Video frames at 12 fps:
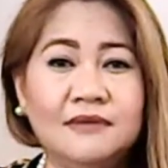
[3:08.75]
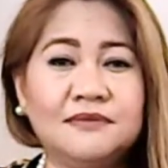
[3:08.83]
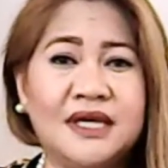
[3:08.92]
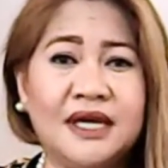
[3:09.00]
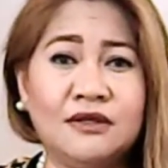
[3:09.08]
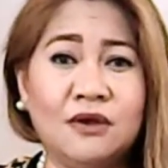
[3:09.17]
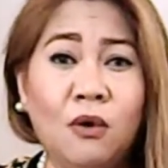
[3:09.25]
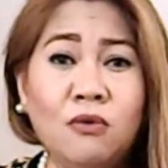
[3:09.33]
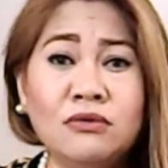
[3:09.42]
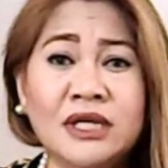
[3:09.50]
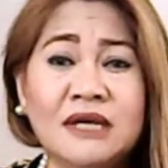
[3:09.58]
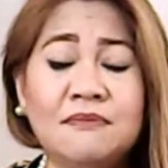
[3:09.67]
can
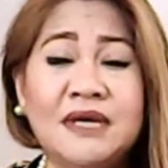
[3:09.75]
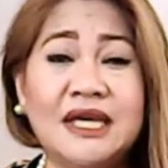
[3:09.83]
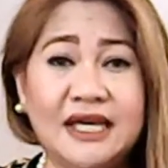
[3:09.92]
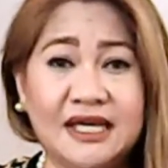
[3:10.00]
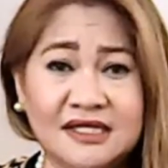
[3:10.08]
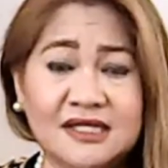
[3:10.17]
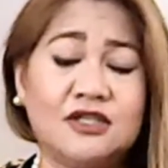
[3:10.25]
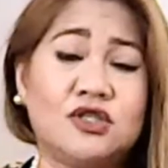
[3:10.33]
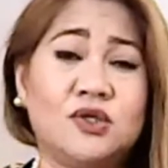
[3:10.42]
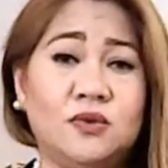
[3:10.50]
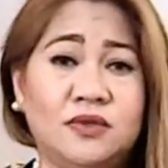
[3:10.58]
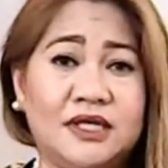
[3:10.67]
only be
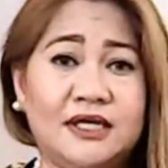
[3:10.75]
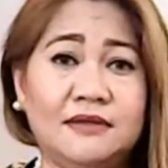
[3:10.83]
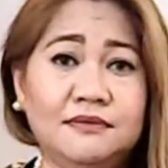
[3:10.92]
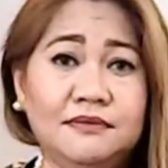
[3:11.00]
instituted